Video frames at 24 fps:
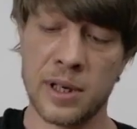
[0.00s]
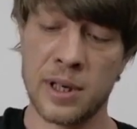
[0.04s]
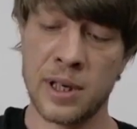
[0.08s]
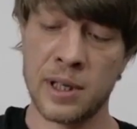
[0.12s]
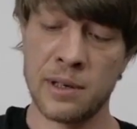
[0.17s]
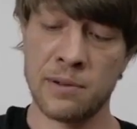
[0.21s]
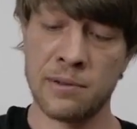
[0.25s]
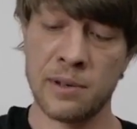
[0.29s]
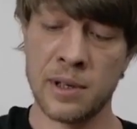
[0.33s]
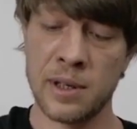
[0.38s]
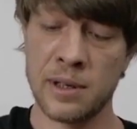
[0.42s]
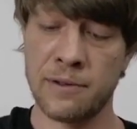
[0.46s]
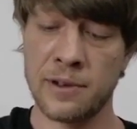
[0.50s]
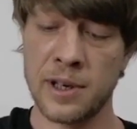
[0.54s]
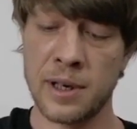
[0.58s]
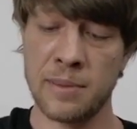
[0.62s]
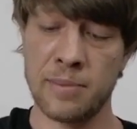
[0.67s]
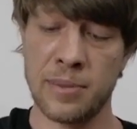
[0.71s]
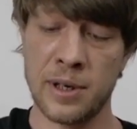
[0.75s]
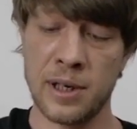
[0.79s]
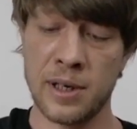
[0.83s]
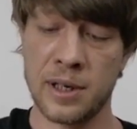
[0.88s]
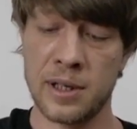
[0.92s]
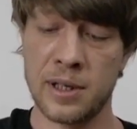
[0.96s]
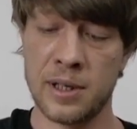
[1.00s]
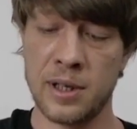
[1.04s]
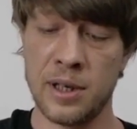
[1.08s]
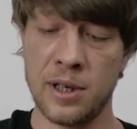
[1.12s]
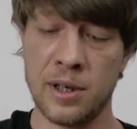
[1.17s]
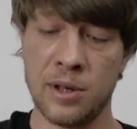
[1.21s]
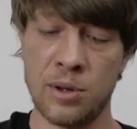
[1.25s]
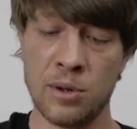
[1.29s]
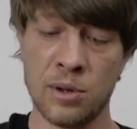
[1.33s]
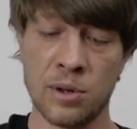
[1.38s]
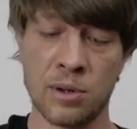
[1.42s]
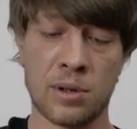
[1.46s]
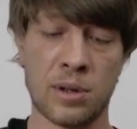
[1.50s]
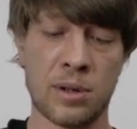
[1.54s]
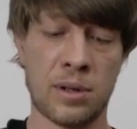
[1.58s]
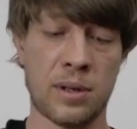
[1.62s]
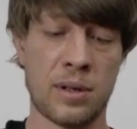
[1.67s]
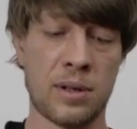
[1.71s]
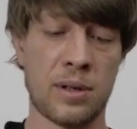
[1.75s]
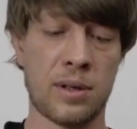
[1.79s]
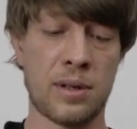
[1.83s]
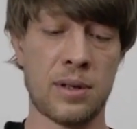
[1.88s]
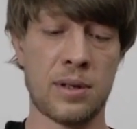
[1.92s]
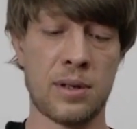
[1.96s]
for the needle stroke fixation.
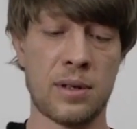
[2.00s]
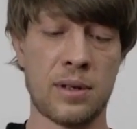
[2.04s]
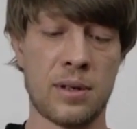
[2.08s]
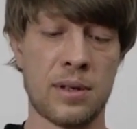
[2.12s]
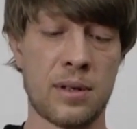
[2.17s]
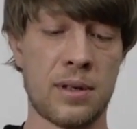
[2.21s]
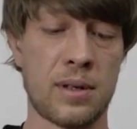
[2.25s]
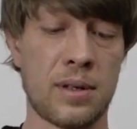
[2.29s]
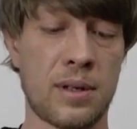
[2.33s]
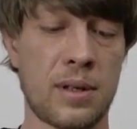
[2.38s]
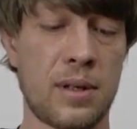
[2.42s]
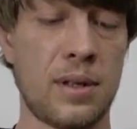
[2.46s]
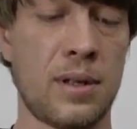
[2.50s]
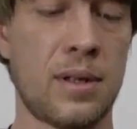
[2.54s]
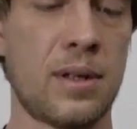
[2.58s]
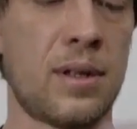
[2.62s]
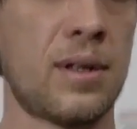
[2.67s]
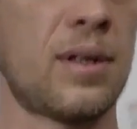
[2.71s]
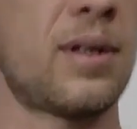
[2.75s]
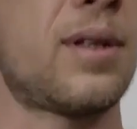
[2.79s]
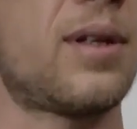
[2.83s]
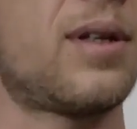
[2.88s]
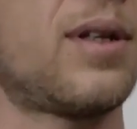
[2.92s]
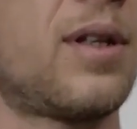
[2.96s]
The fixation of